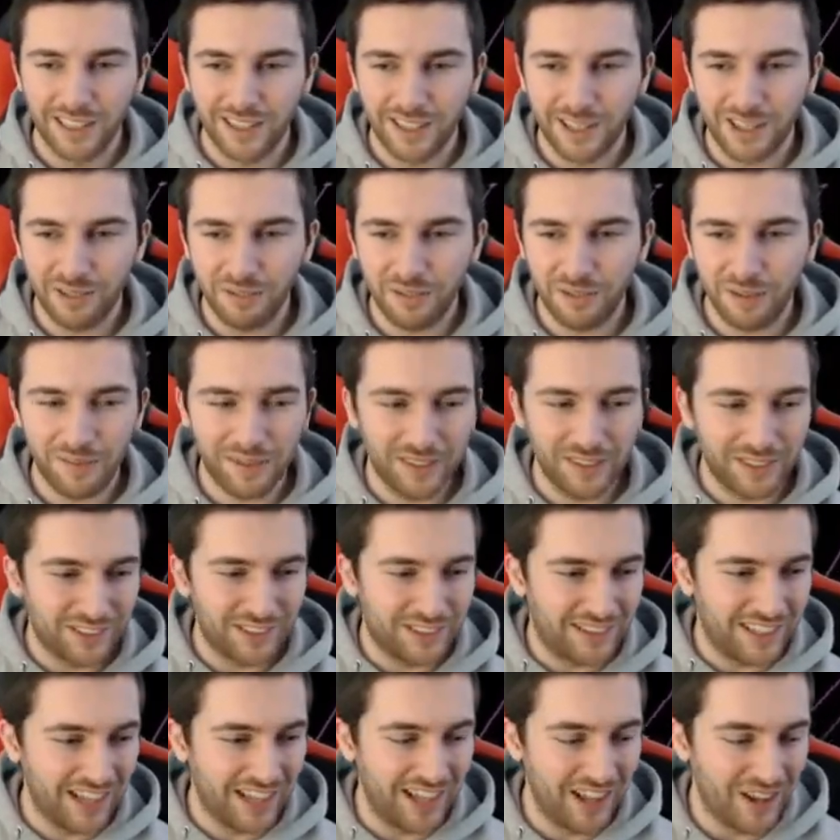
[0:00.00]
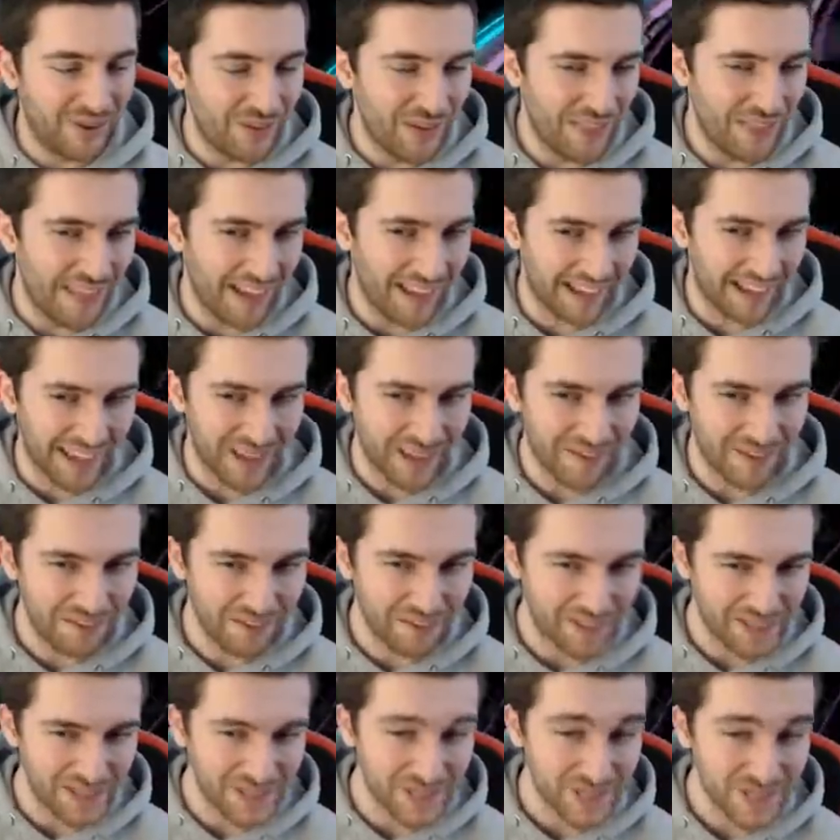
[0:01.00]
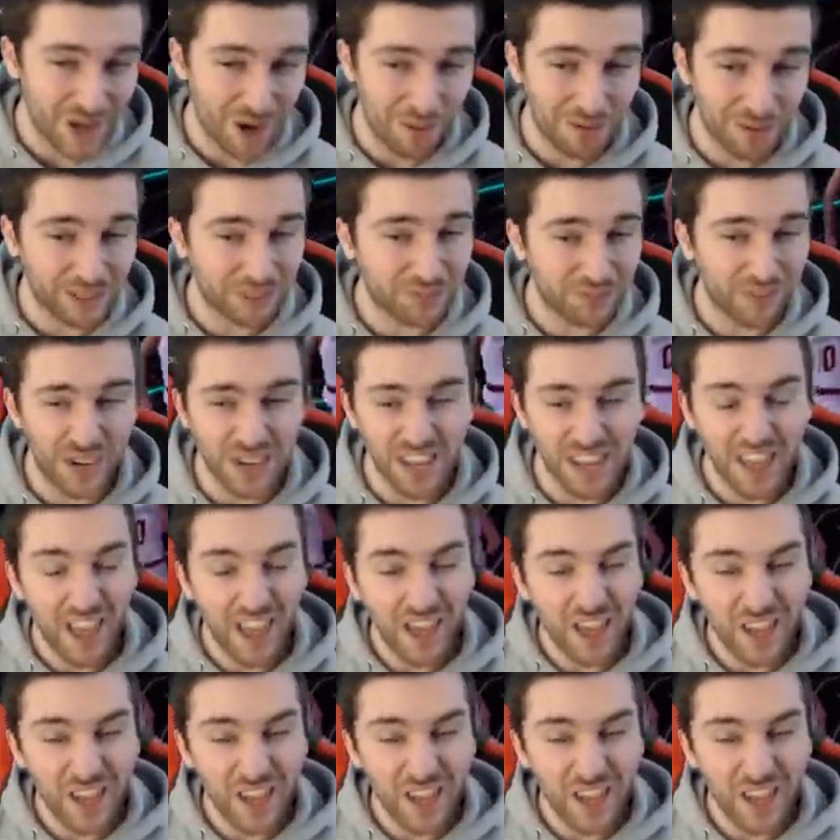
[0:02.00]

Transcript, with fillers: I remember that game and having so much fun.